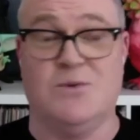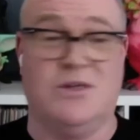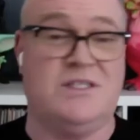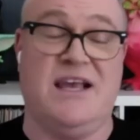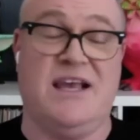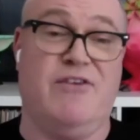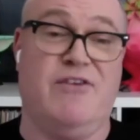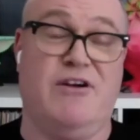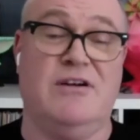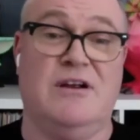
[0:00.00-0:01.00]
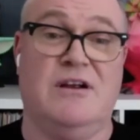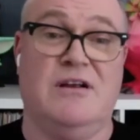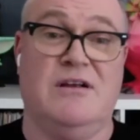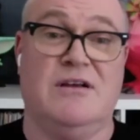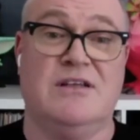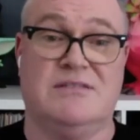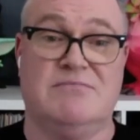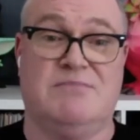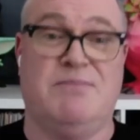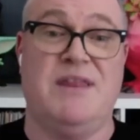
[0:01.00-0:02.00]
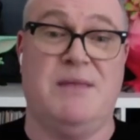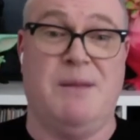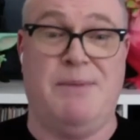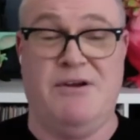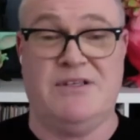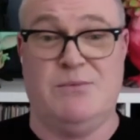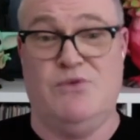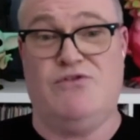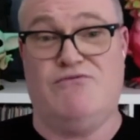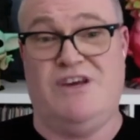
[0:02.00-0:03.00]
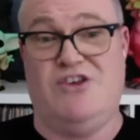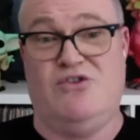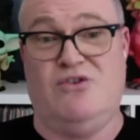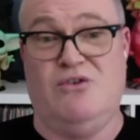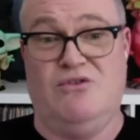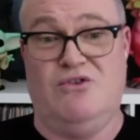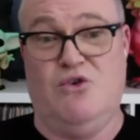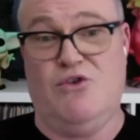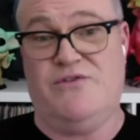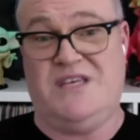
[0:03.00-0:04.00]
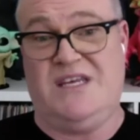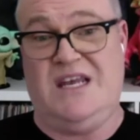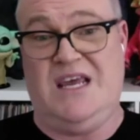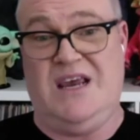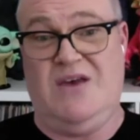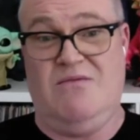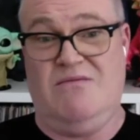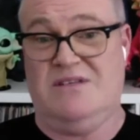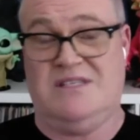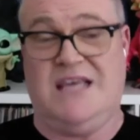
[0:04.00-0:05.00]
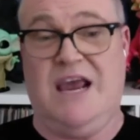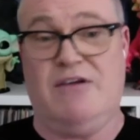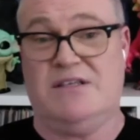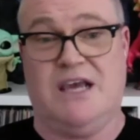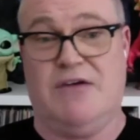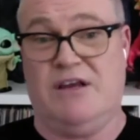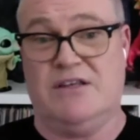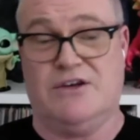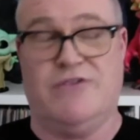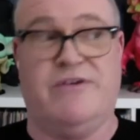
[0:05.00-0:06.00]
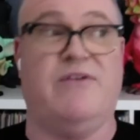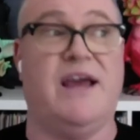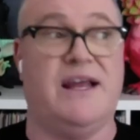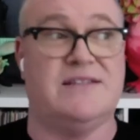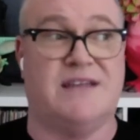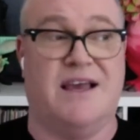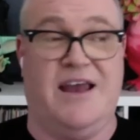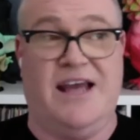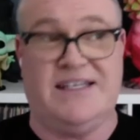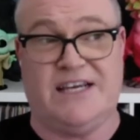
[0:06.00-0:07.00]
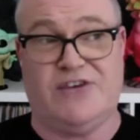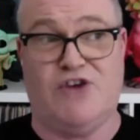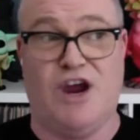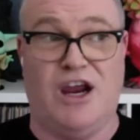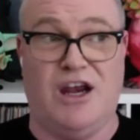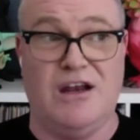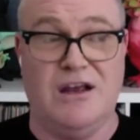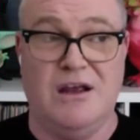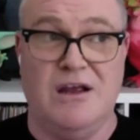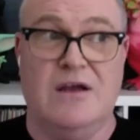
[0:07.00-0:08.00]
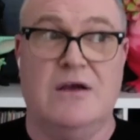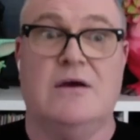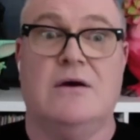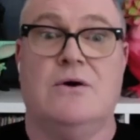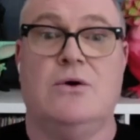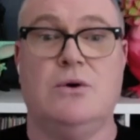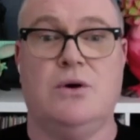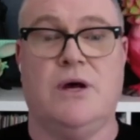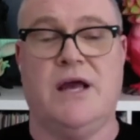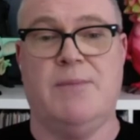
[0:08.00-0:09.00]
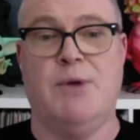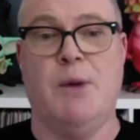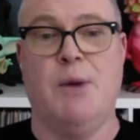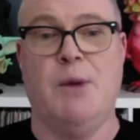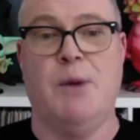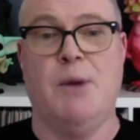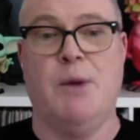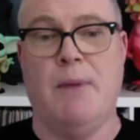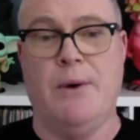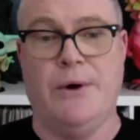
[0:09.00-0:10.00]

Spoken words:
thing ever. Because by then my parents had moved to regional north of Sydney, scary, scary conservative land. And I had to take a train. Whew, and I had a purple mohawk.